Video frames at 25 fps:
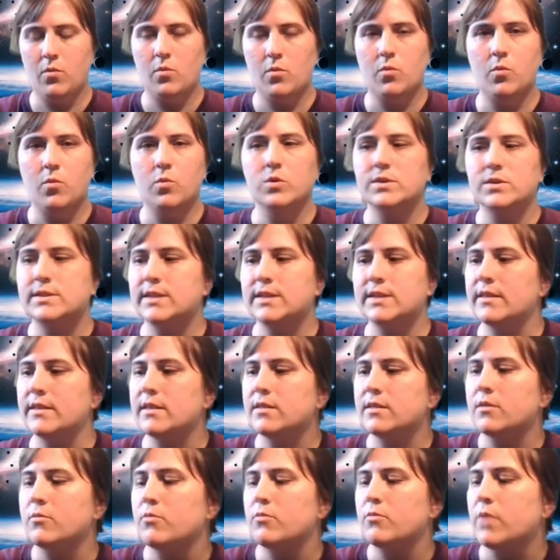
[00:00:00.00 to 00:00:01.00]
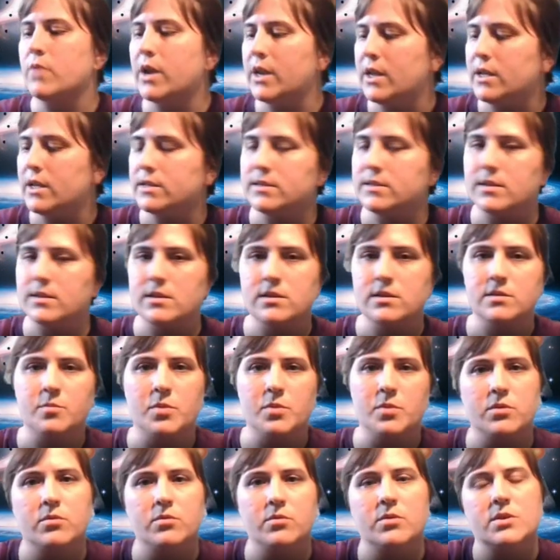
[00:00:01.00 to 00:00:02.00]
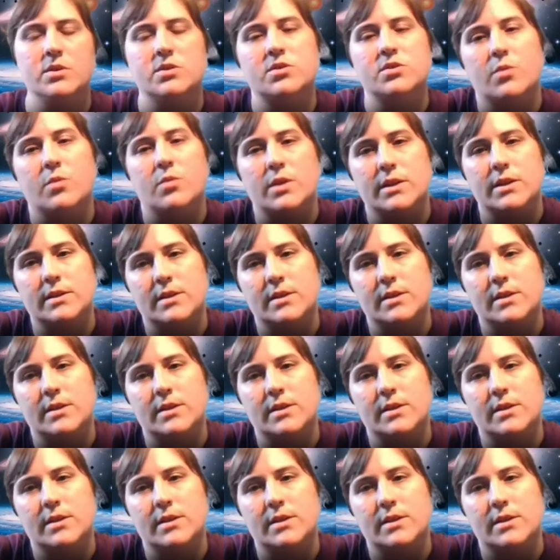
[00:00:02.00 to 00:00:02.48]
We'll say that the radius of this balloon is 20